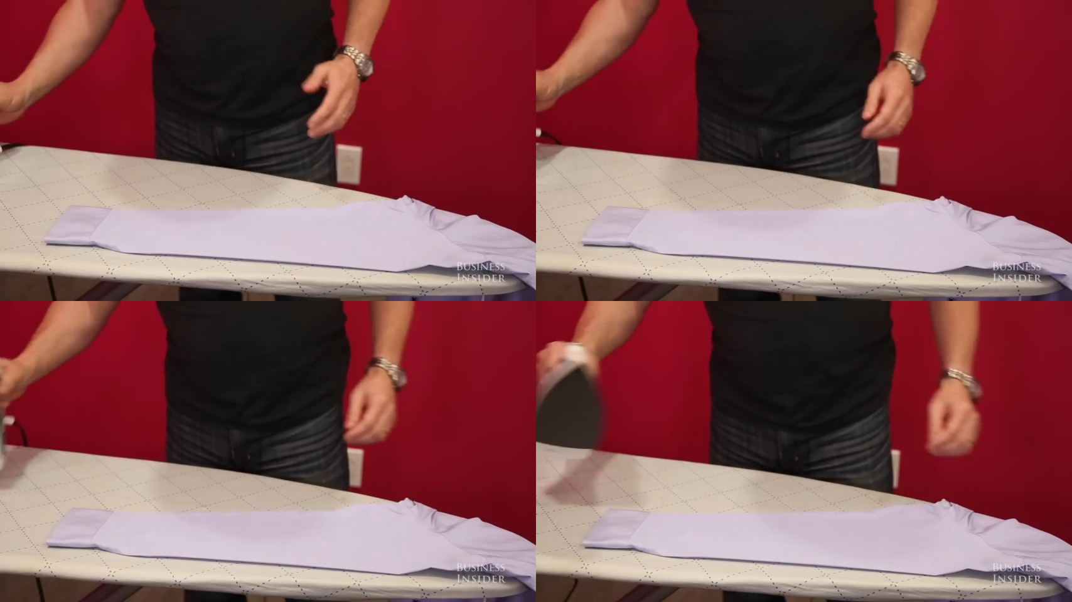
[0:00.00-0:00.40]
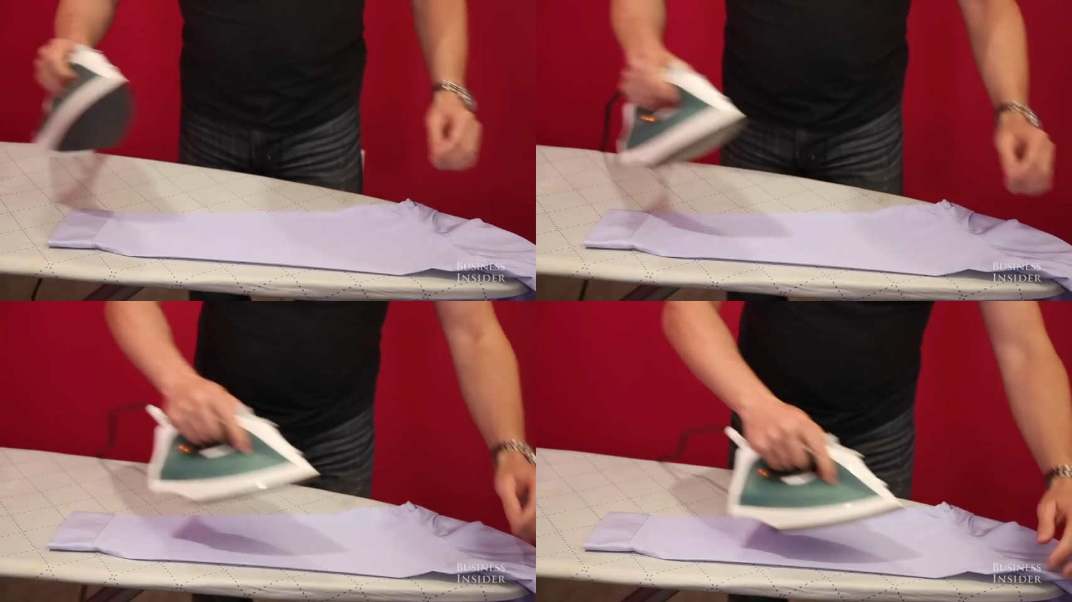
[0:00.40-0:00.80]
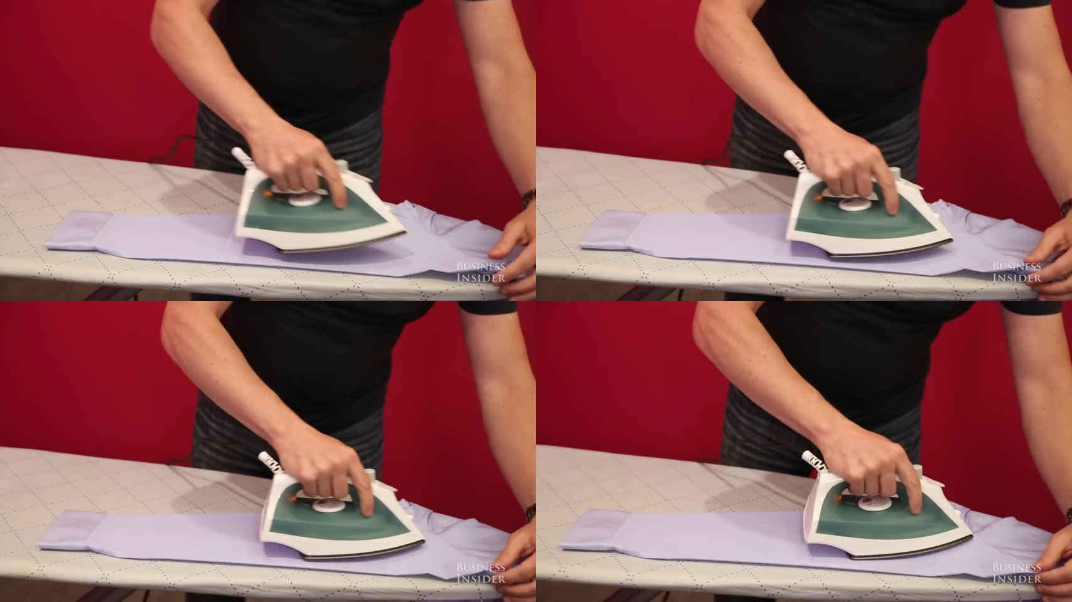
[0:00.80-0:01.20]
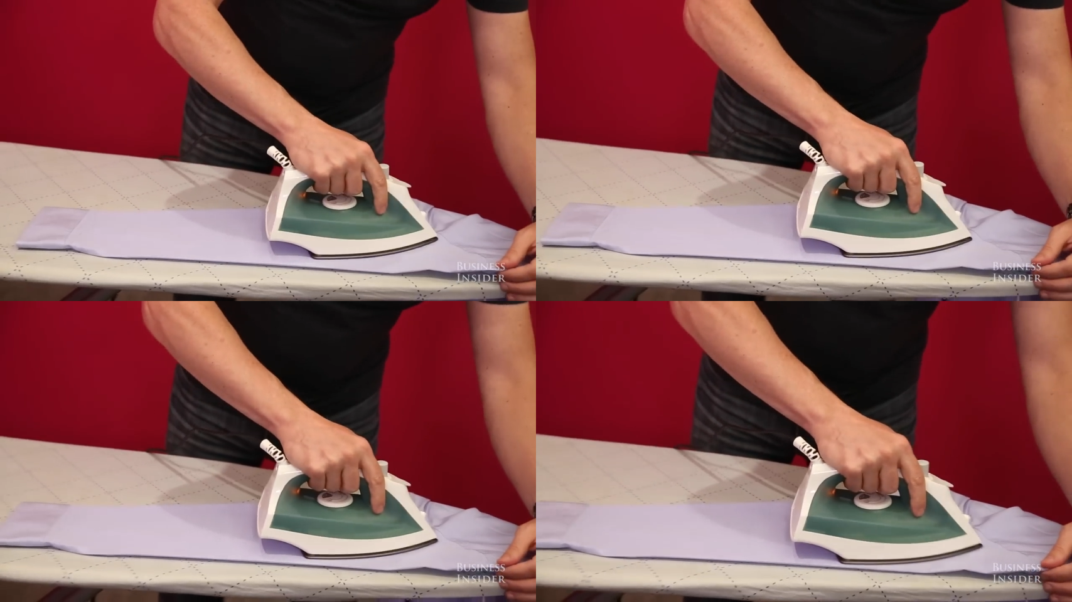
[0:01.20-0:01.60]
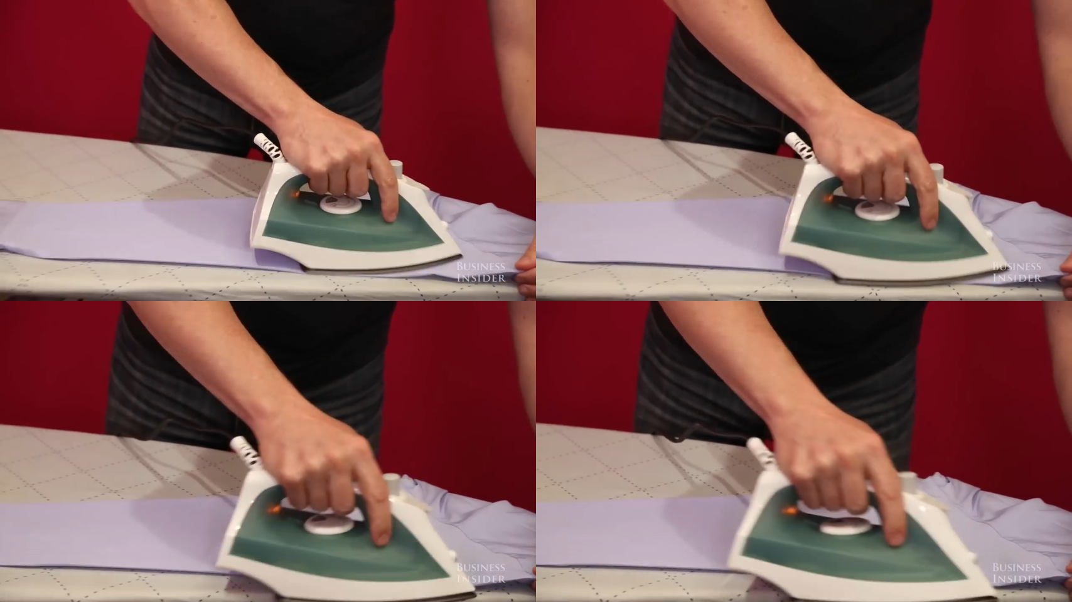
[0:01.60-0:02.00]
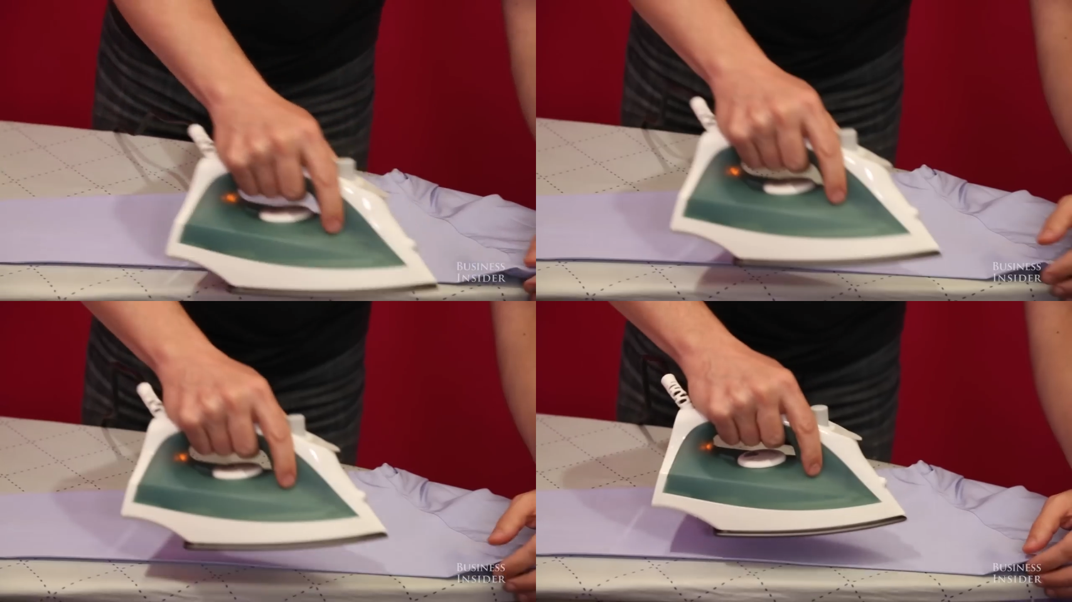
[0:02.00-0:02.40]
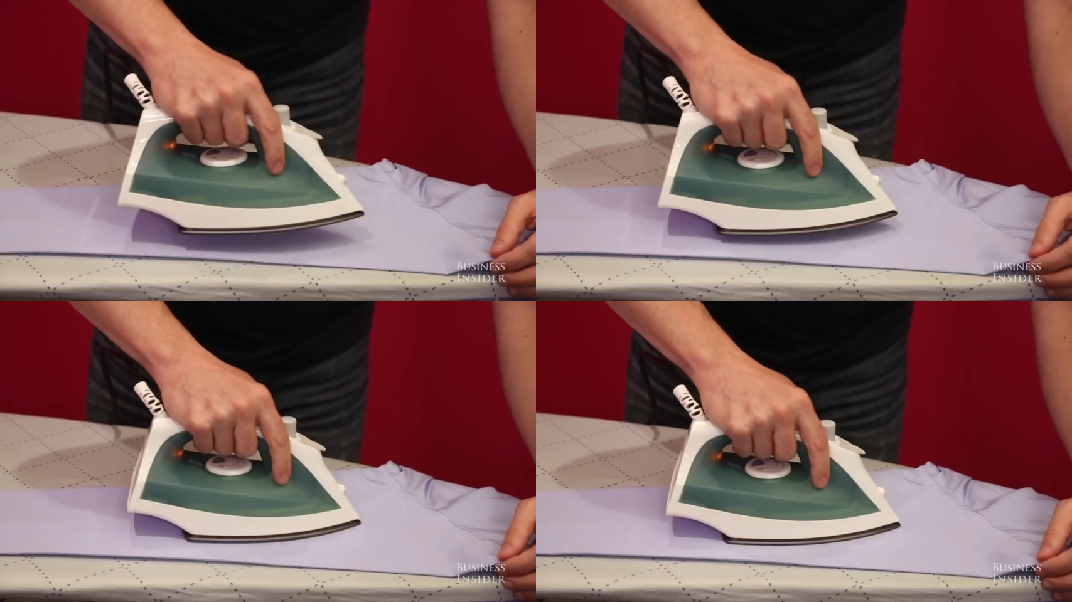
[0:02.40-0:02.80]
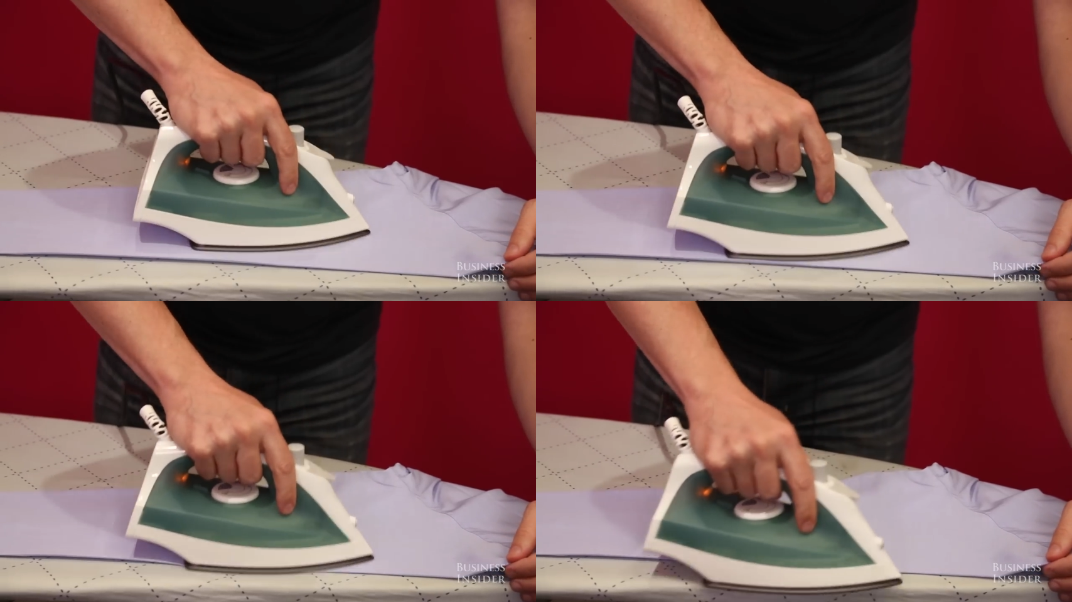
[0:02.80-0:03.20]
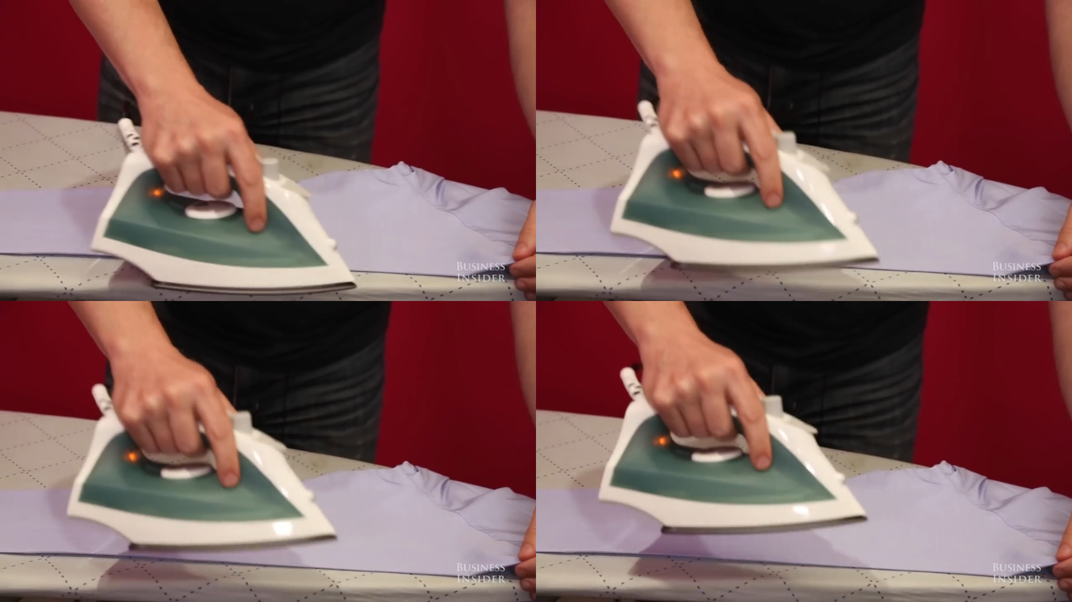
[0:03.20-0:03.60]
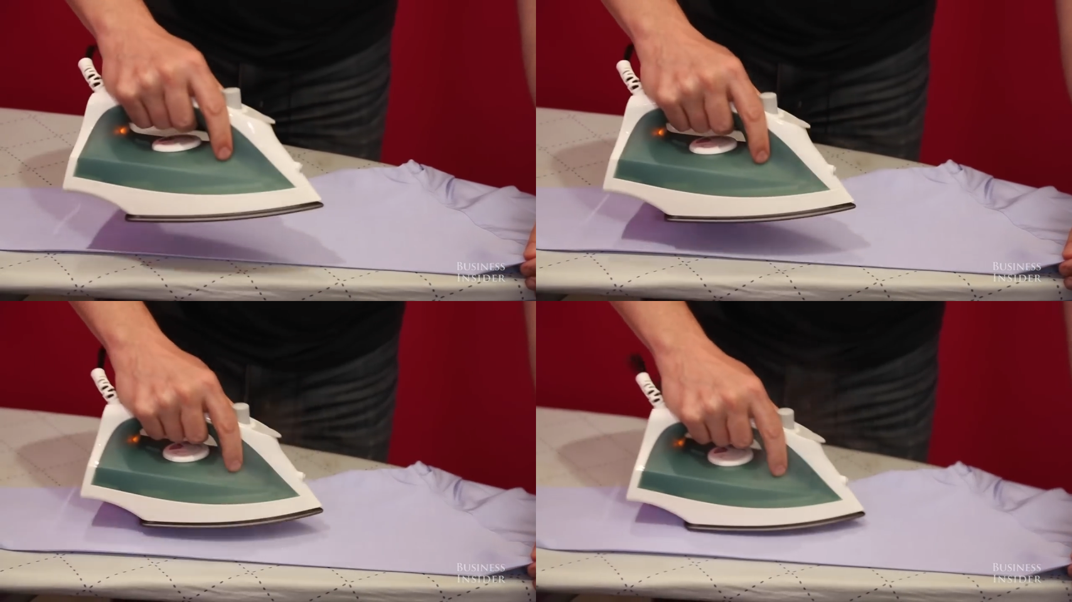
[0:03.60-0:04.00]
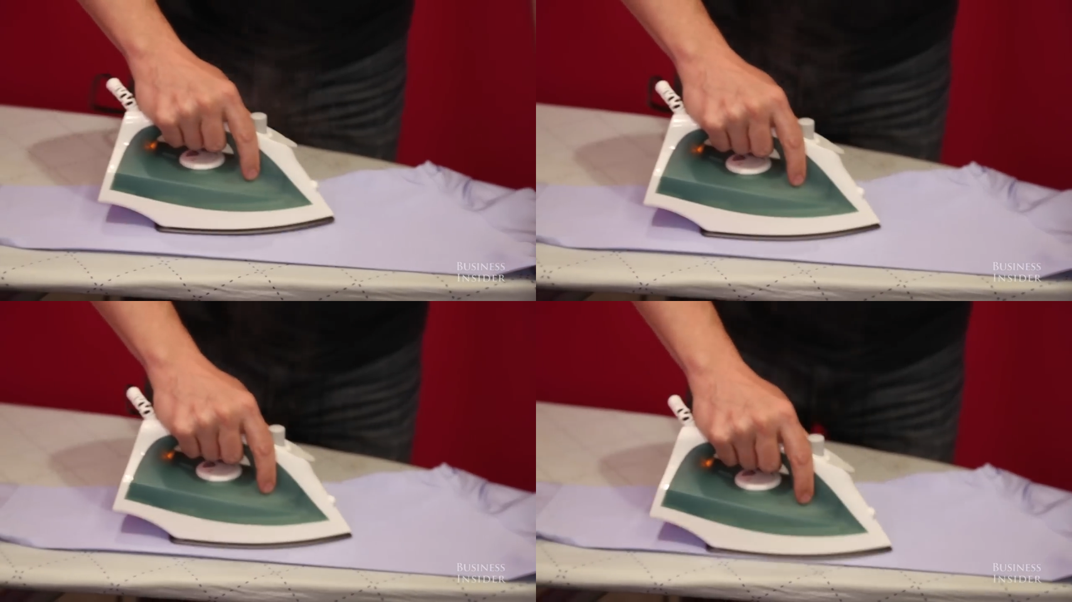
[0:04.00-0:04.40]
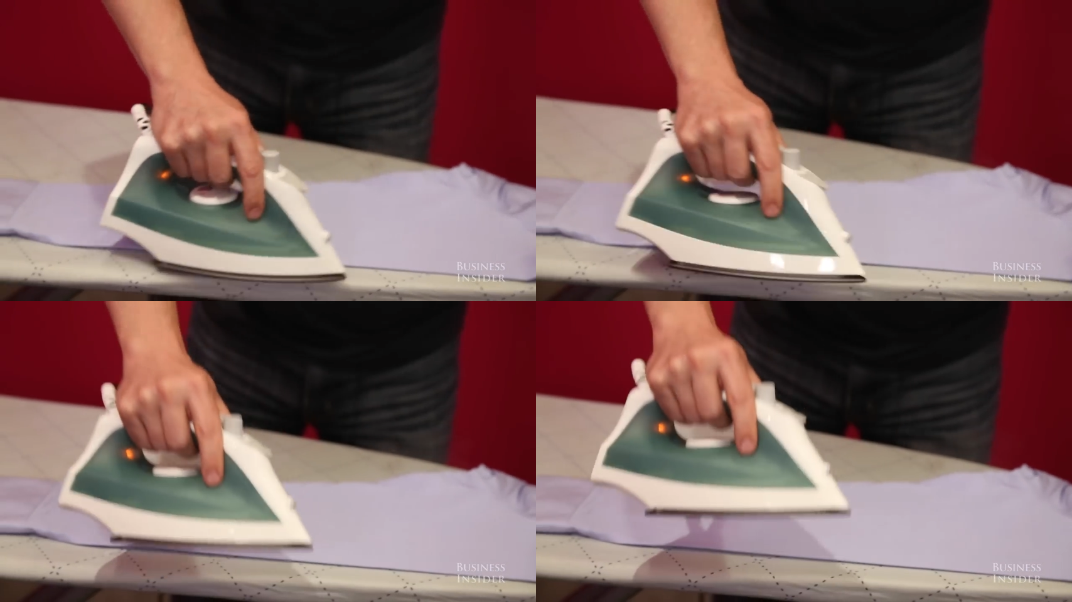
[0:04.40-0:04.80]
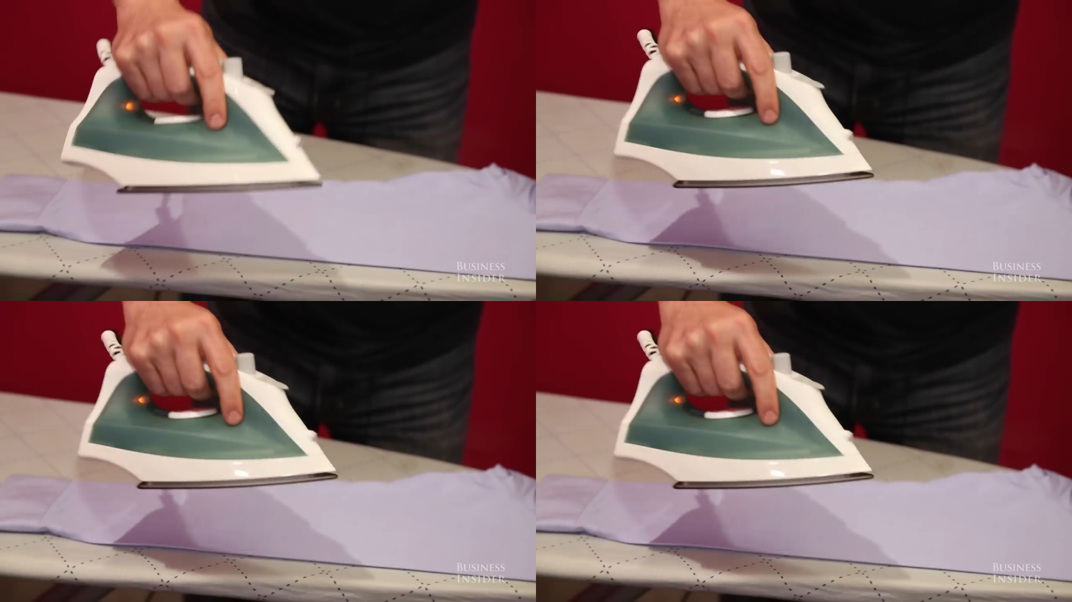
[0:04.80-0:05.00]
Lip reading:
Nobody's mouth can be seen.